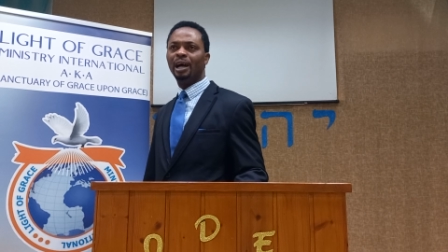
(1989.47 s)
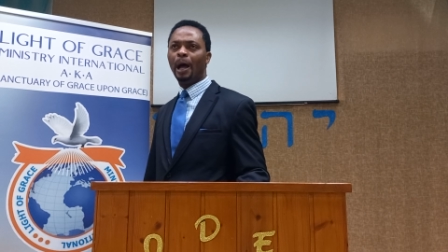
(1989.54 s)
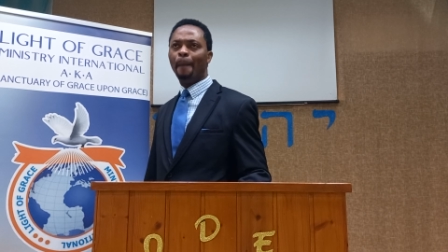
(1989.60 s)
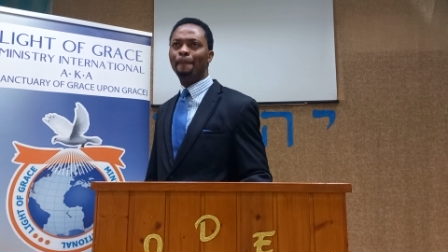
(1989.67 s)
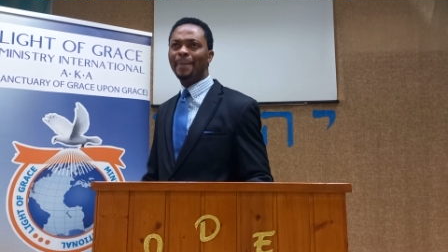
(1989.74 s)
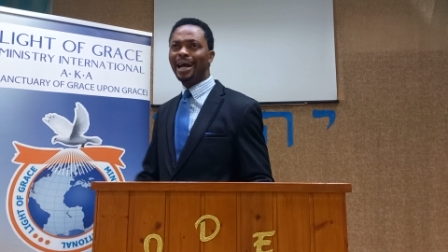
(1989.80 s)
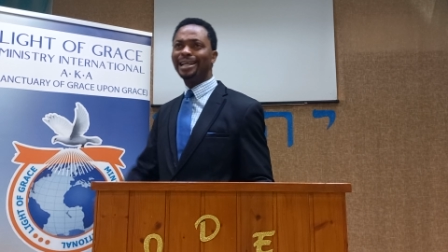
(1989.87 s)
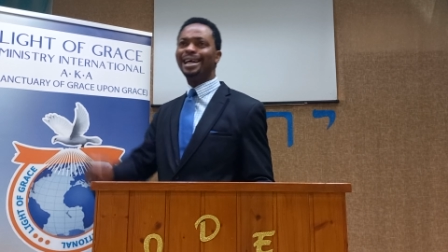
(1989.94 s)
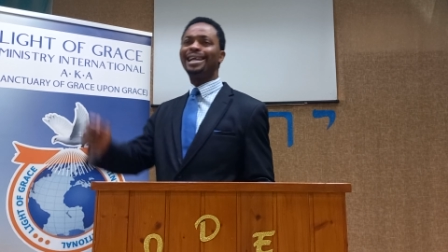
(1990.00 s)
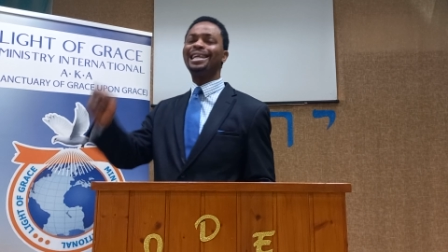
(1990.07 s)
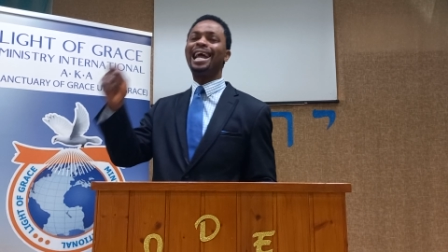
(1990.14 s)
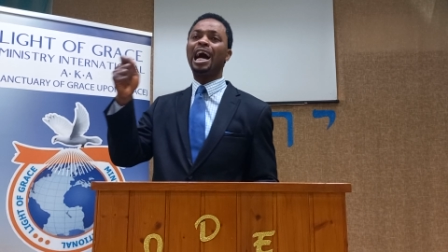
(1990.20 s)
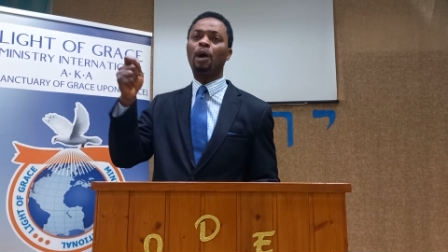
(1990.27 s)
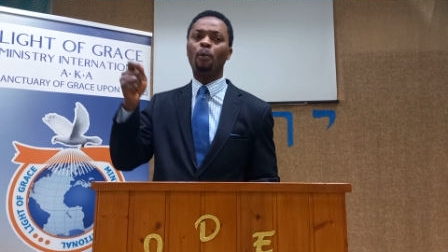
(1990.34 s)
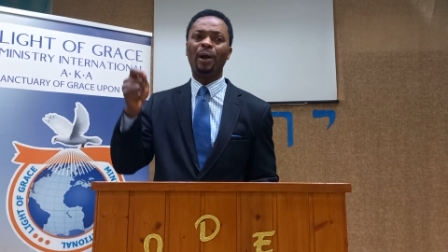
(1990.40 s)
Many
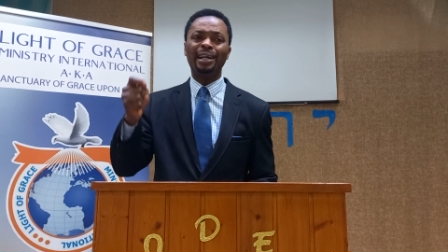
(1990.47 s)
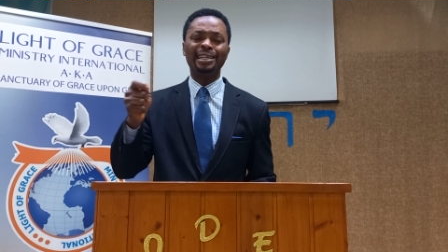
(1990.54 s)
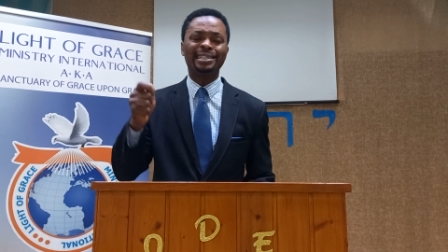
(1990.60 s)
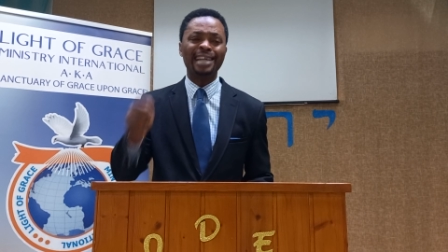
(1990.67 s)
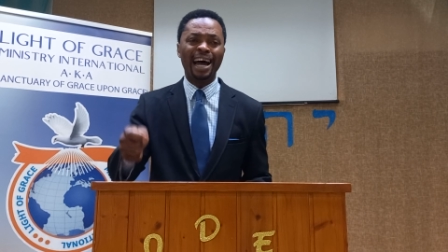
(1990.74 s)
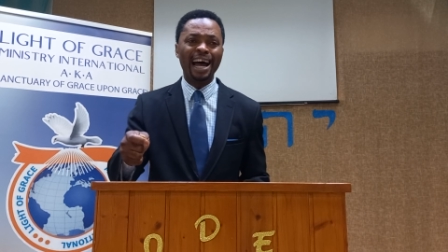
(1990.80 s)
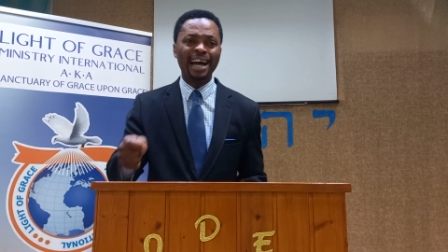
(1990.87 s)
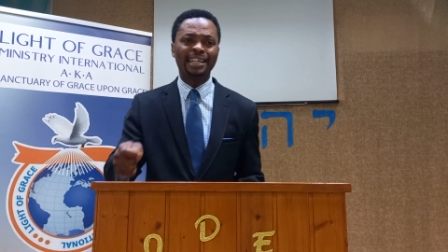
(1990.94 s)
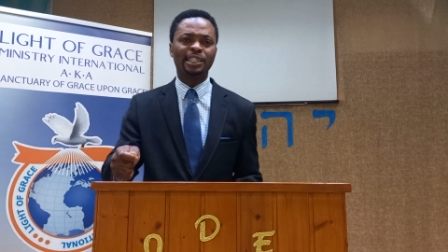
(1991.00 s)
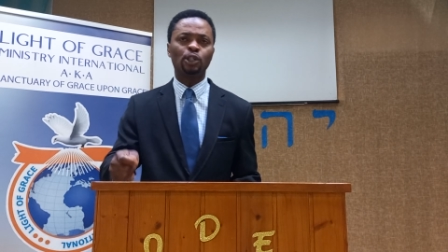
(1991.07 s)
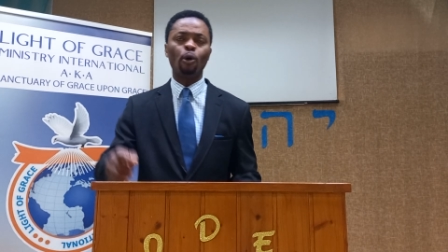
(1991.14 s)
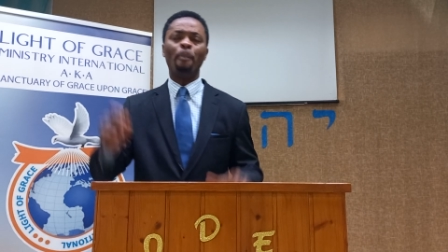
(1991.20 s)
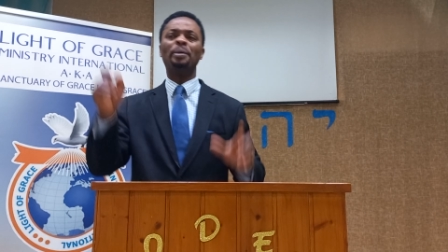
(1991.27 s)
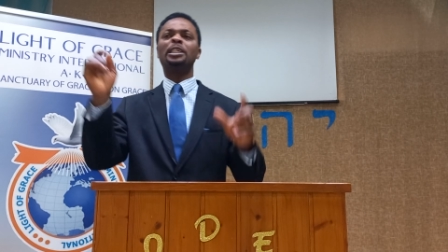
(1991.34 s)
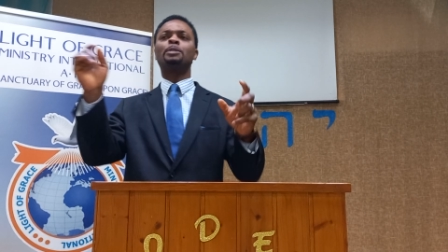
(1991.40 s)
lack what it takes
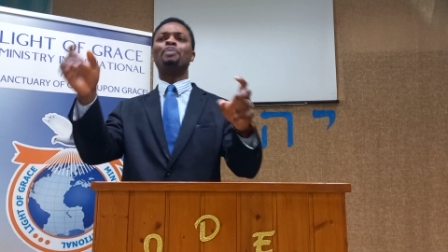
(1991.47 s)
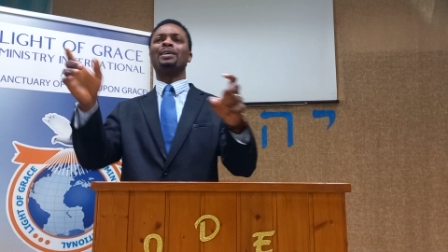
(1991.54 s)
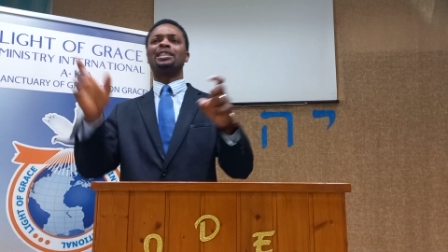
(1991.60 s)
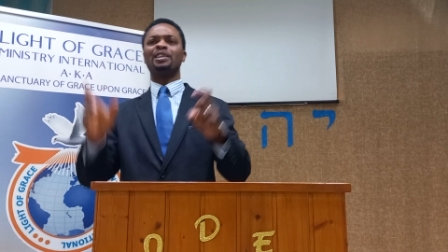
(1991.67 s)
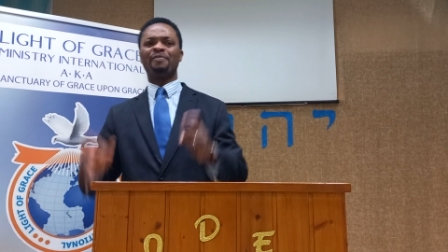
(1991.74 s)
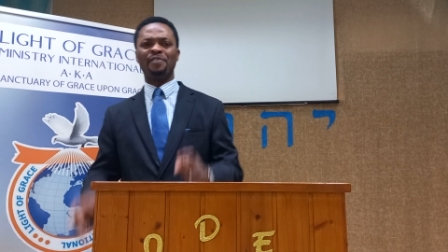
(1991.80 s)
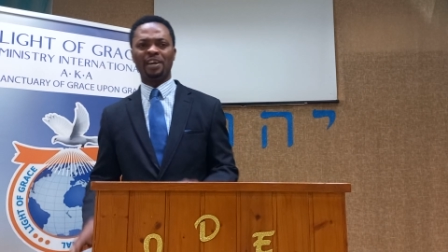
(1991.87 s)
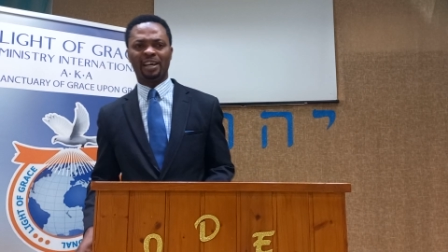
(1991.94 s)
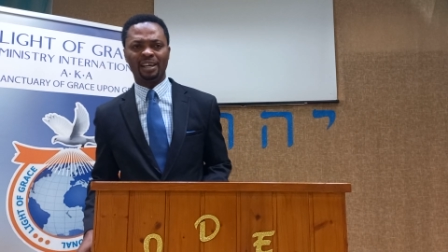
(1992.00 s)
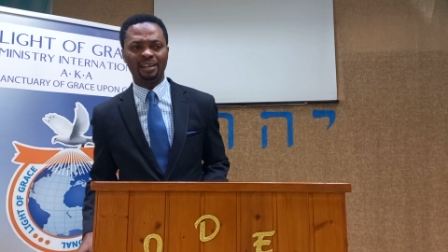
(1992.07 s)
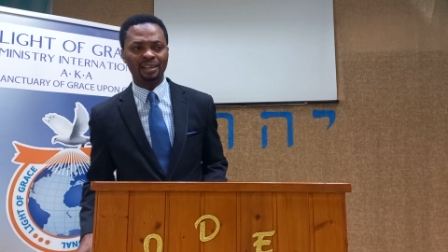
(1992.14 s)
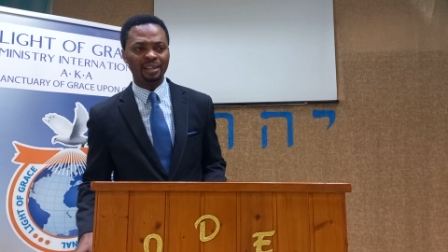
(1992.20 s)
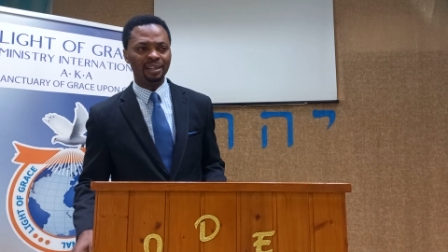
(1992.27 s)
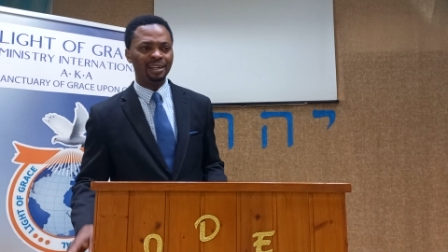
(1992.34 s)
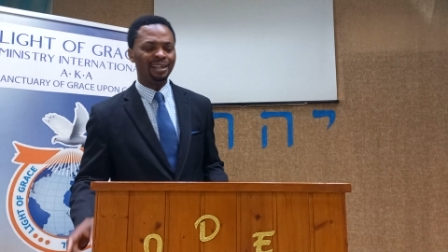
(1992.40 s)
to be specific.
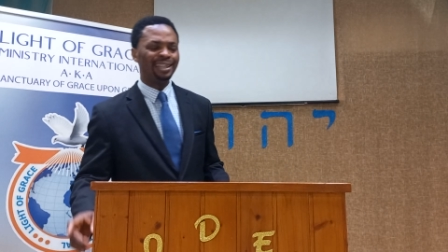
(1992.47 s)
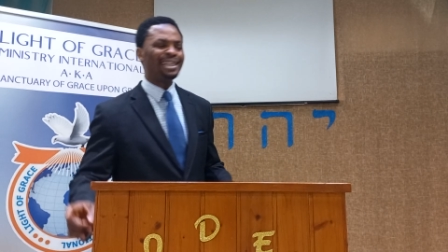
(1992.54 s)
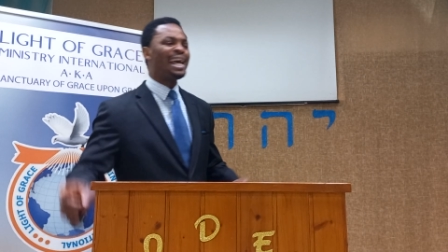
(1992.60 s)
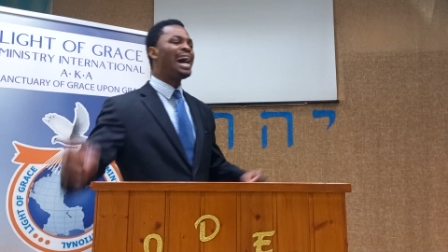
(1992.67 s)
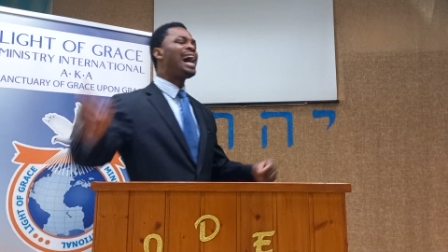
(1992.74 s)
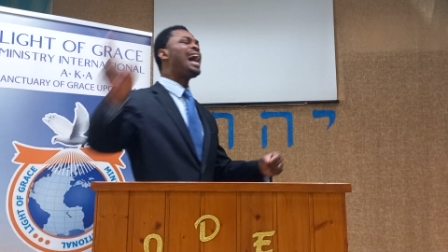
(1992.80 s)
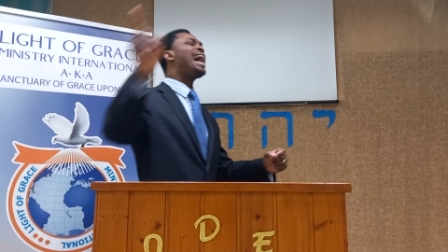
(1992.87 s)
They are